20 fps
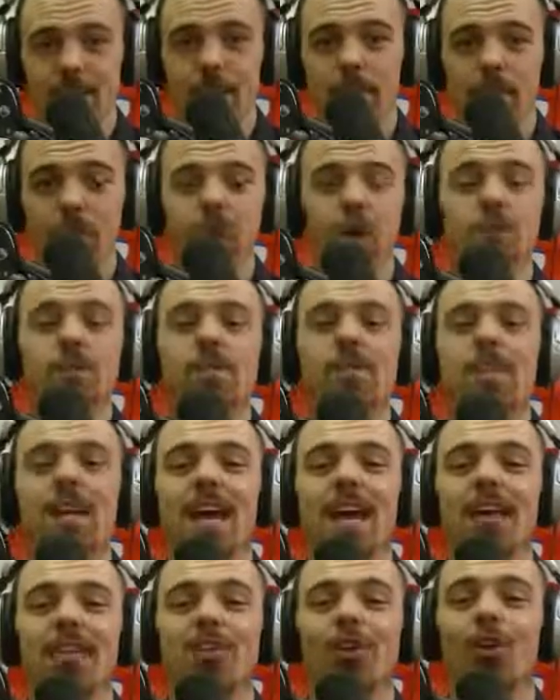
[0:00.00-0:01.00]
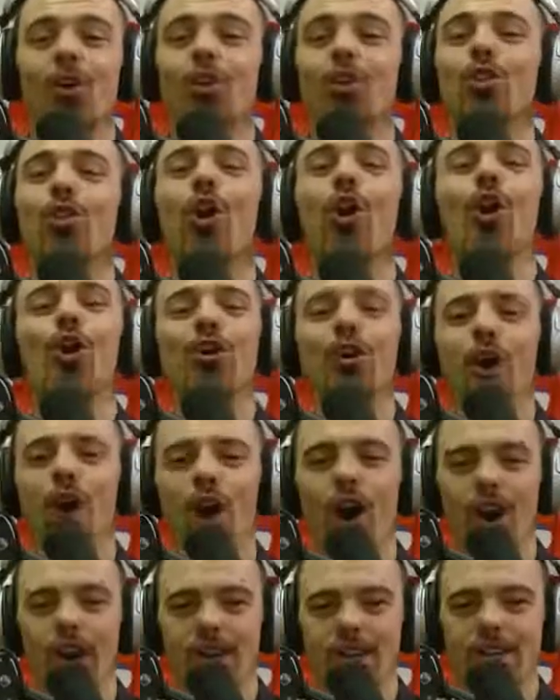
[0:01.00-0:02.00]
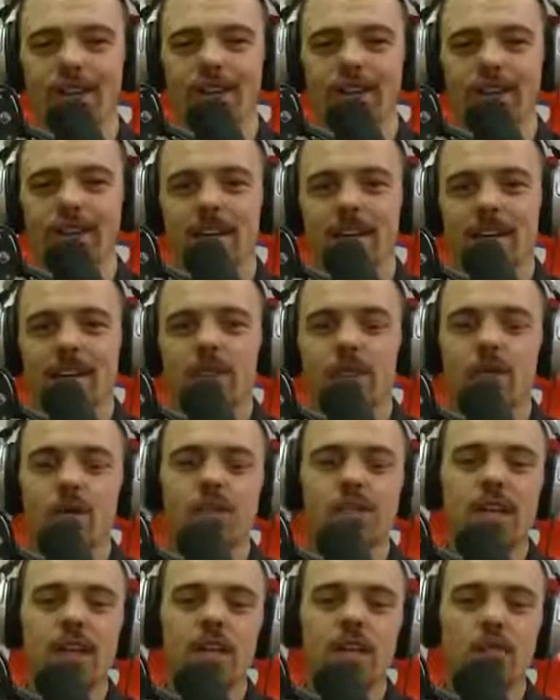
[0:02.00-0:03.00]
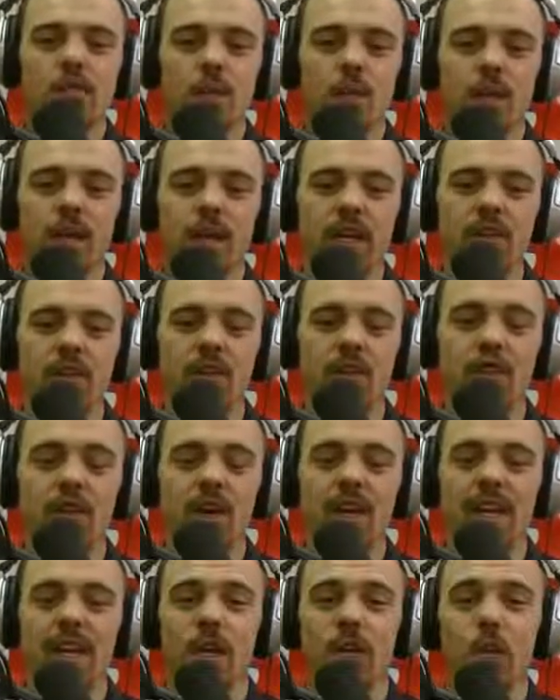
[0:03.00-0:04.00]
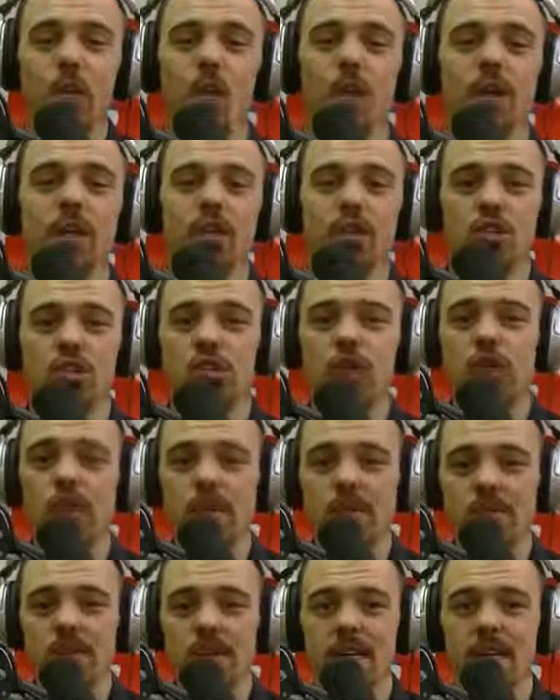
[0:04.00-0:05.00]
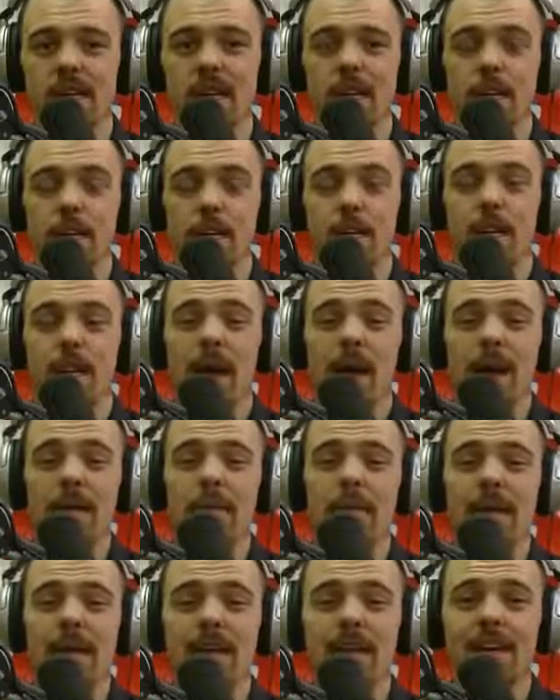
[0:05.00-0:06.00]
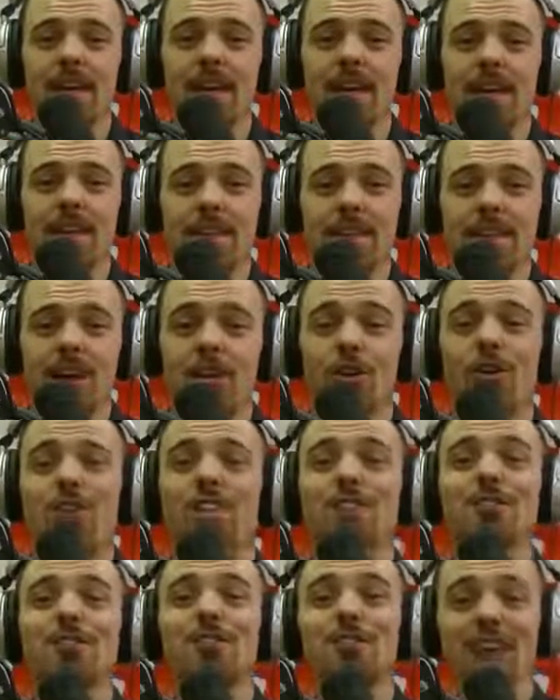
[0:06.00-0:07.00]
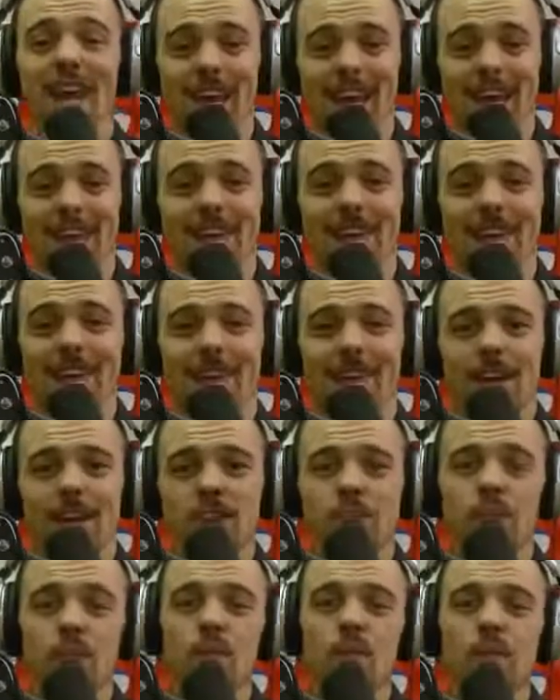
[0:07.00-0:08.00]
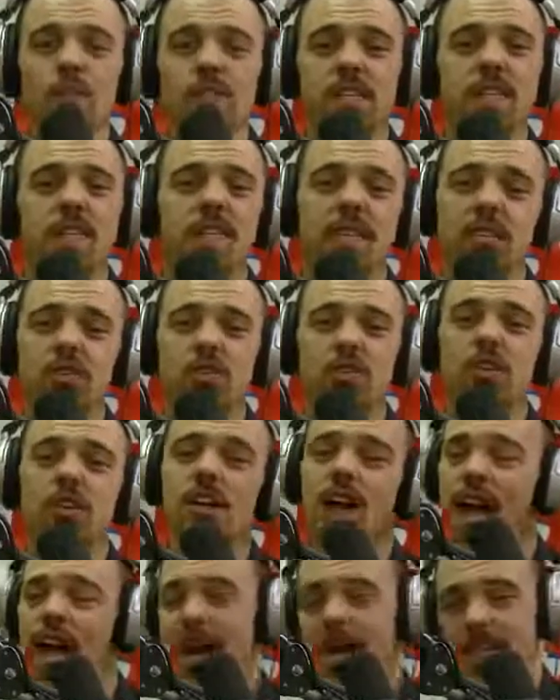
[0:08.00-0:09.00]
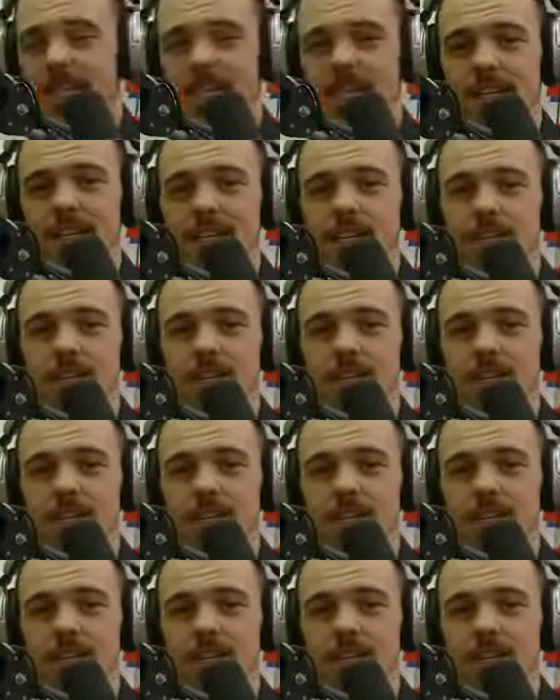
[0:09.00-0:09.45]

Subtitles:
But those days are long gone. Those days where we can just try to get 1 to 2% may be there to stay. So CDs are not